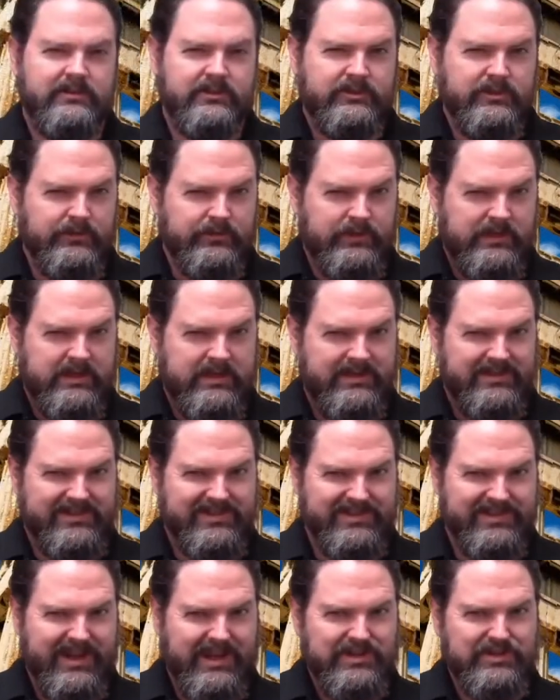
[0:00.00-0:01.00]
So for
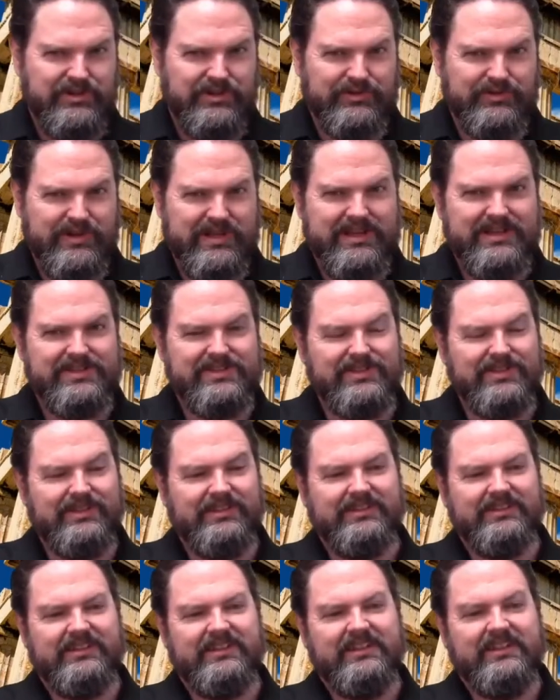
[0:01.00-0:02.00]
these ancient Greeks,
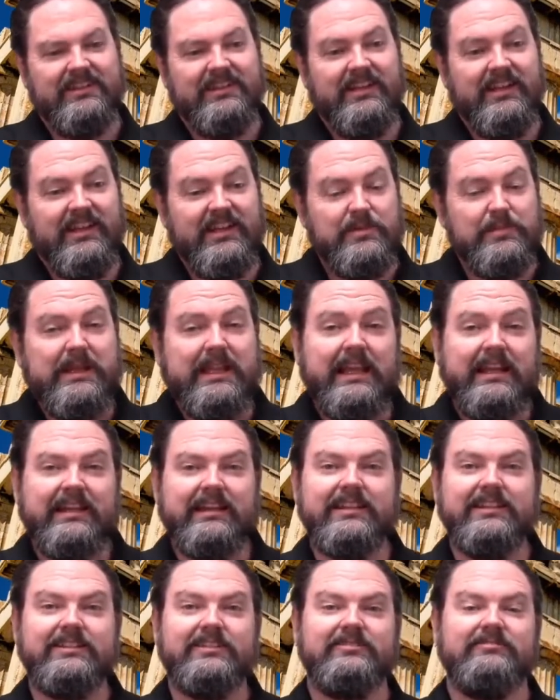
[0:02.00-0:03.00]
in the
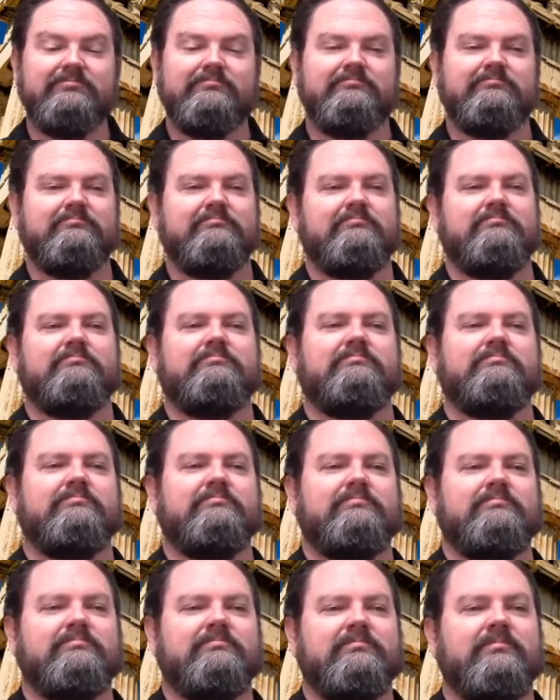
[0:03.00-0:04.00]
beginning,
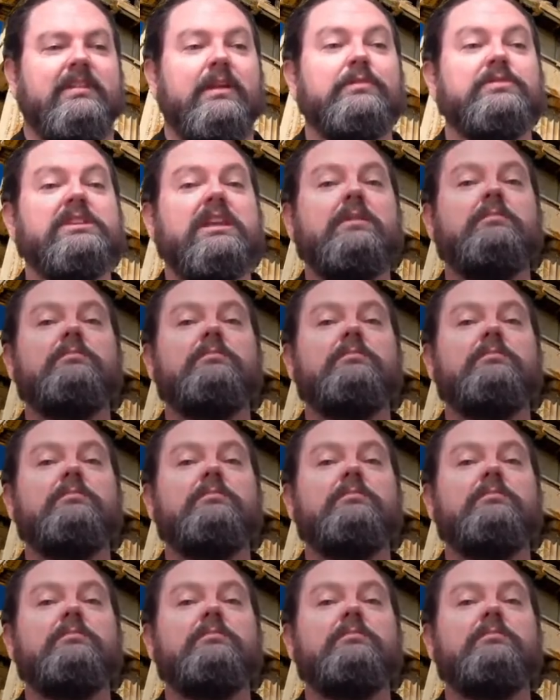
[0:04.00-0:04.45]
there was